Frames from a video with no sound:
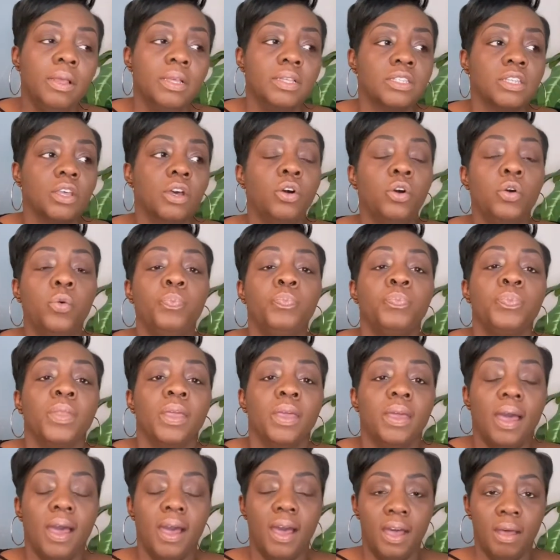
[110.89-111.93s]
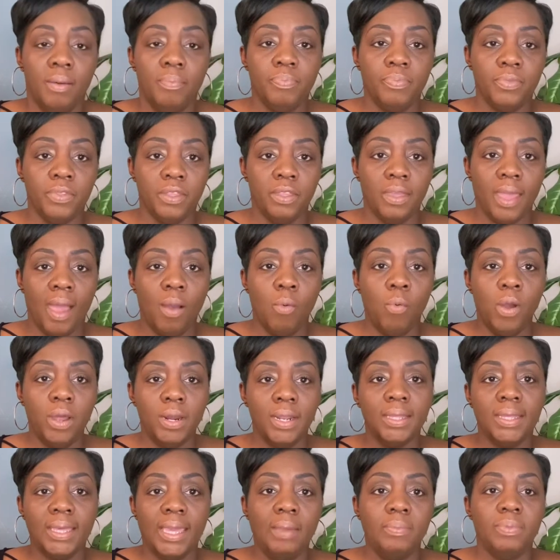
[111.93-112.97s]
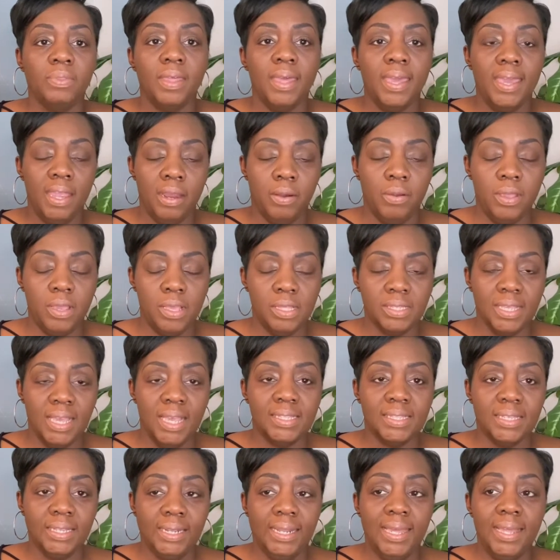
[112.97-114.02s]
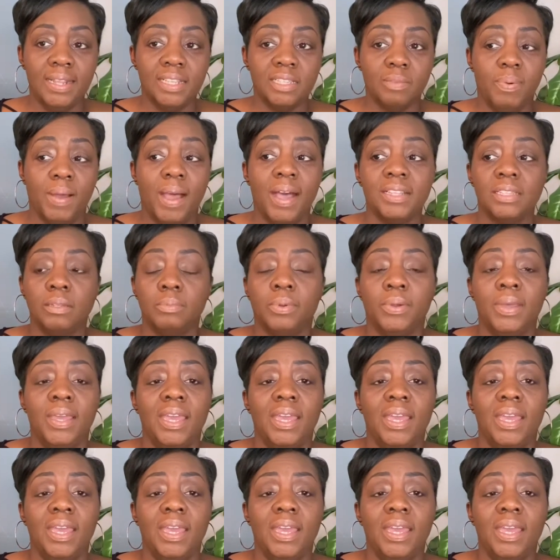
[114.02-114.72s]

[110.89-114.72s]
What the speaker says: So I want to keep the areas as clean as possible.